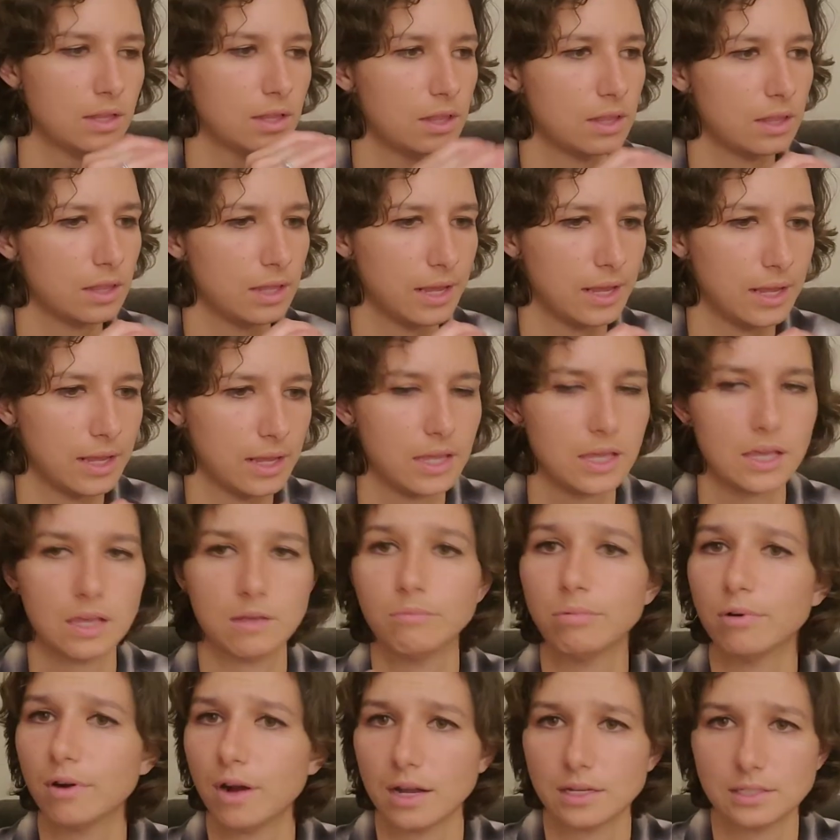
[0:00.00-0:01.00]
like a heat
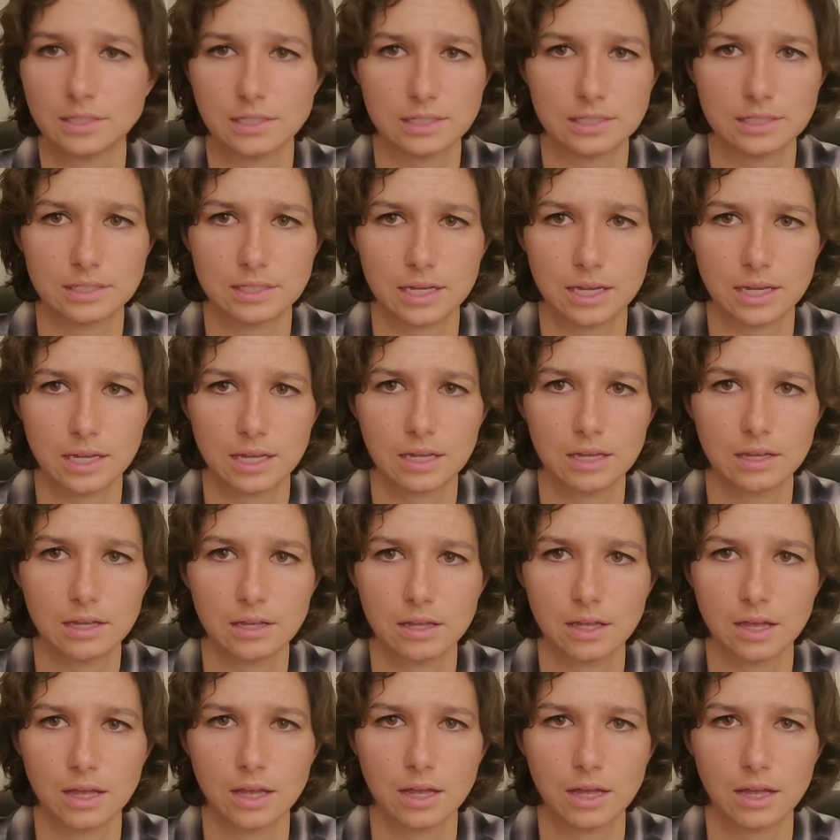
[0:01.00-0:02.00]
processing
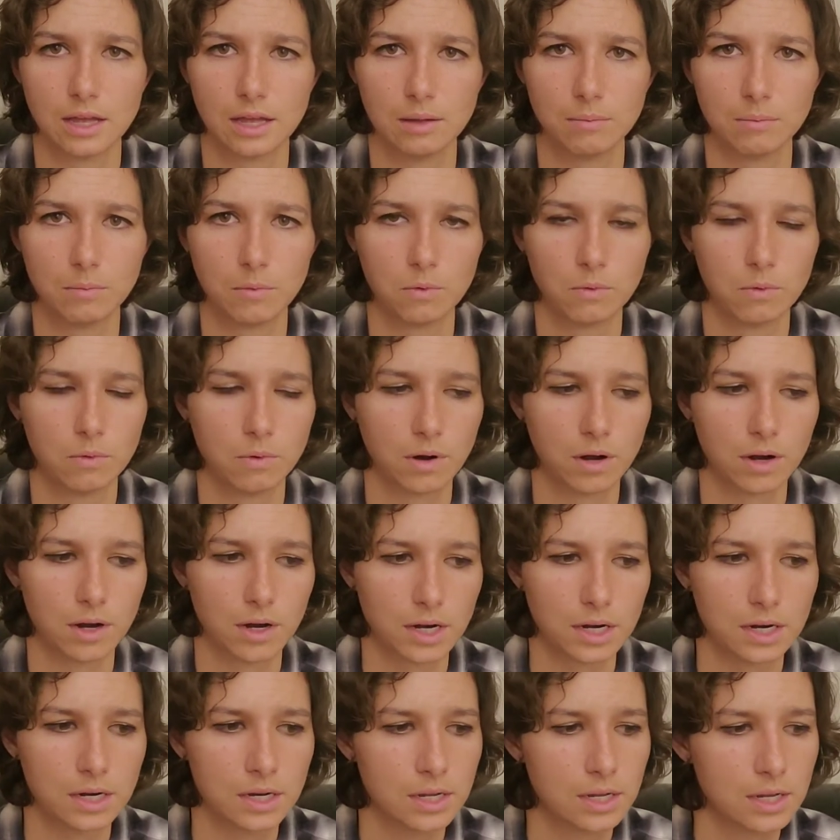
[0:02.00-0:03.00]

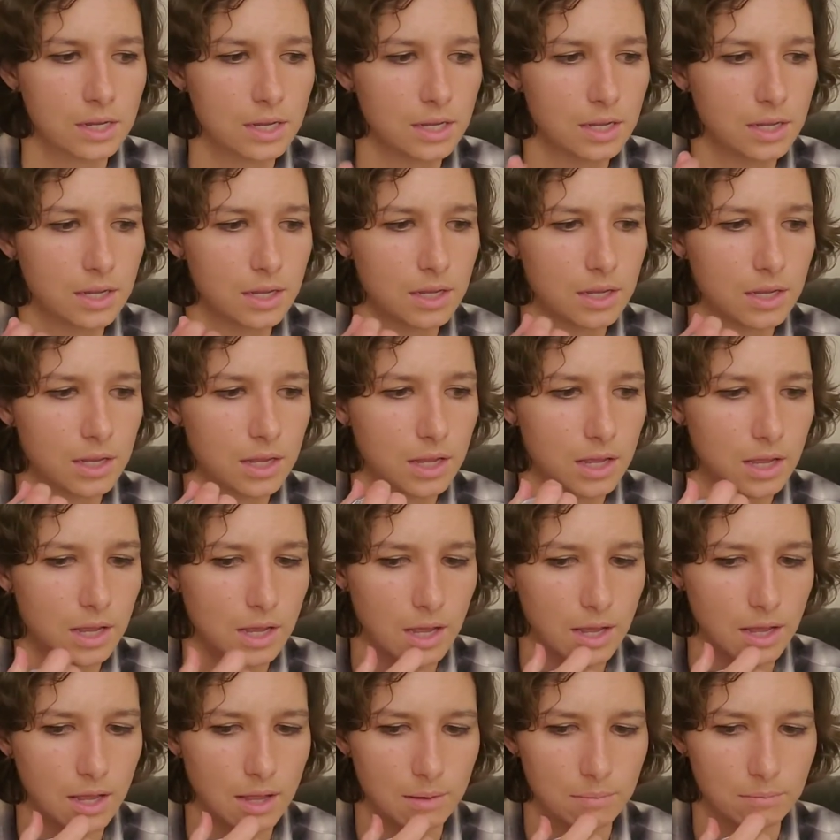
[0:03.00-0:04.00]
or
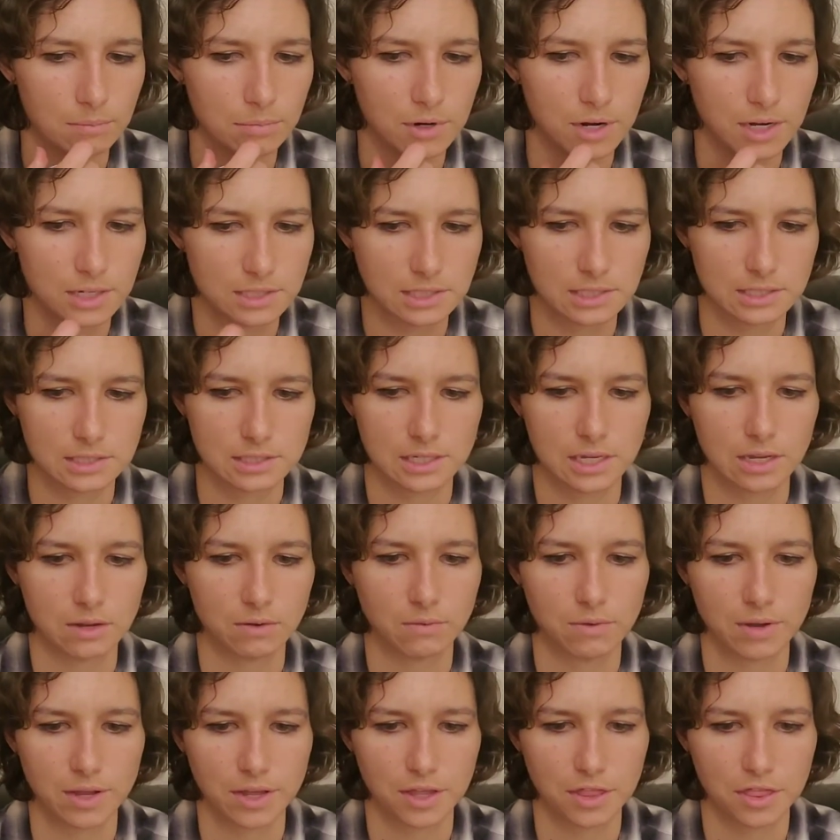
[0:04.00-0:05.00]
processing
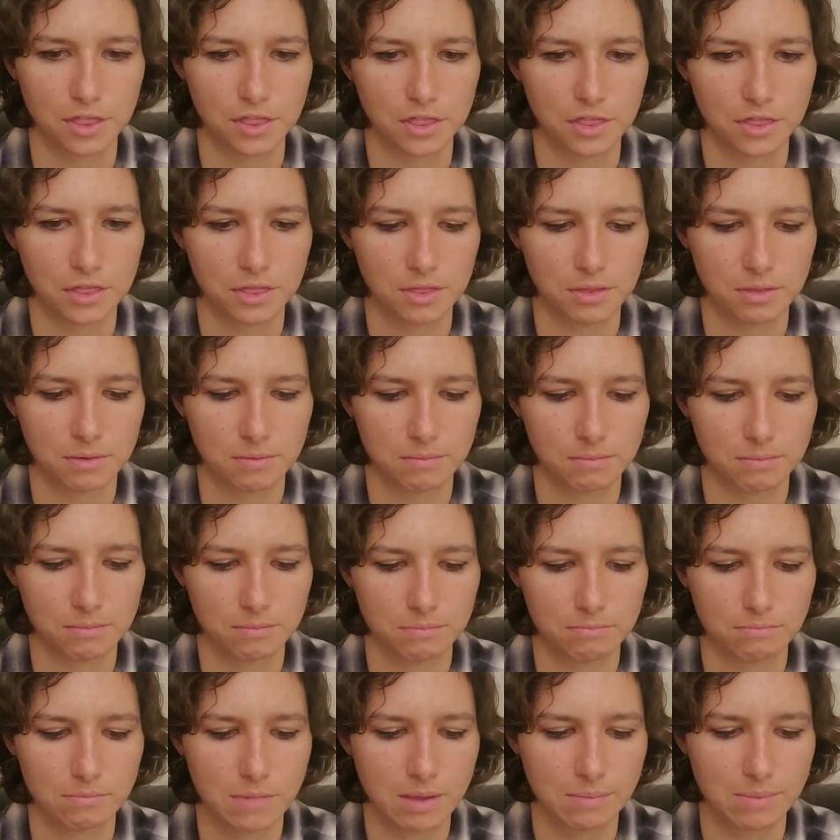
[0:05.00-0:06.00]
with
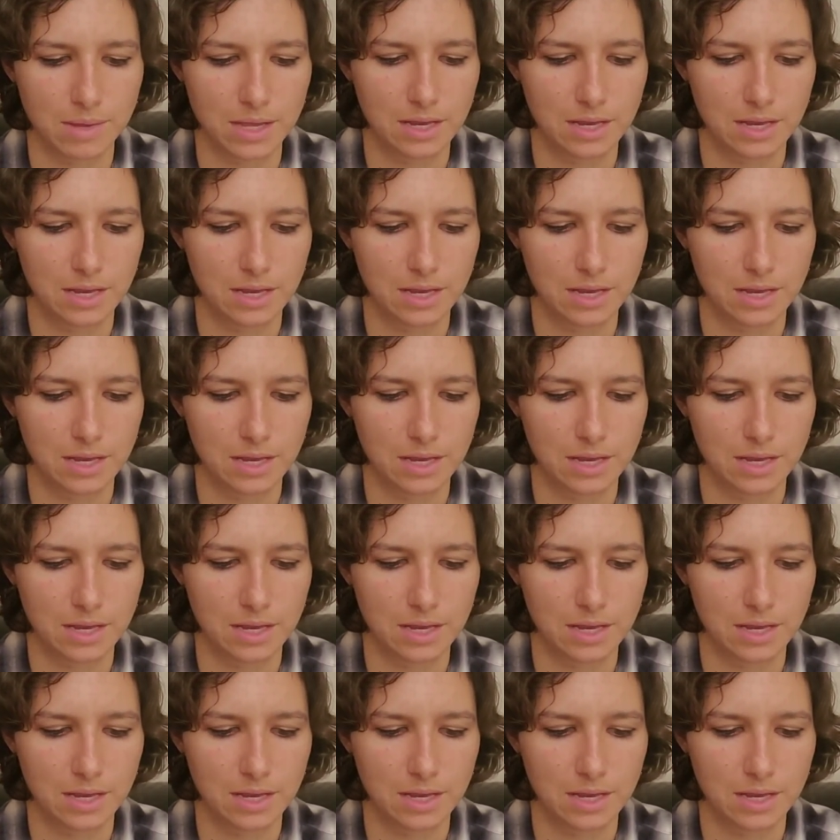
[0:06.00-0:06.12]
maybe